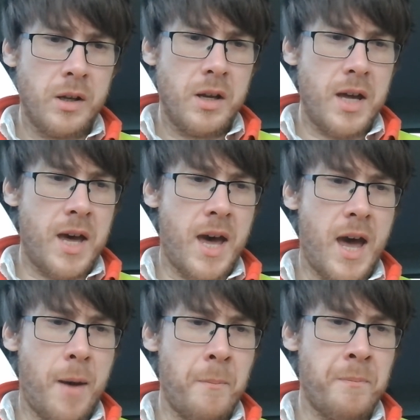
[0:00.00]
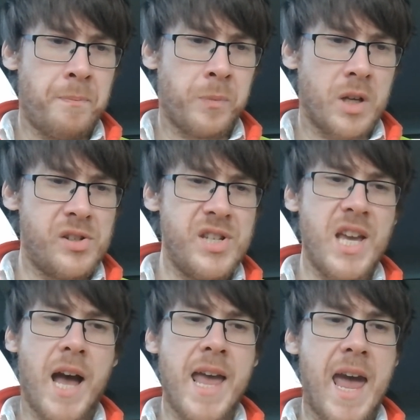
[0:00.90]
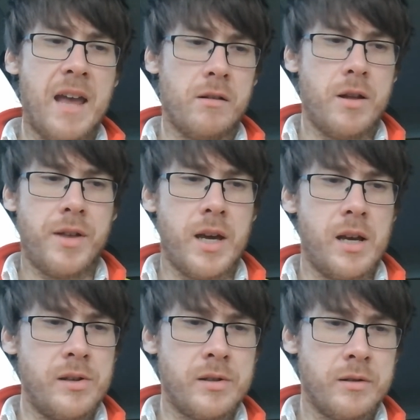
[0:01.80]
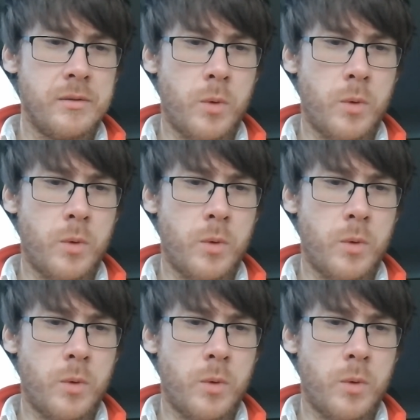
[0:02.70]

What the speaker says: CIA, I think it is.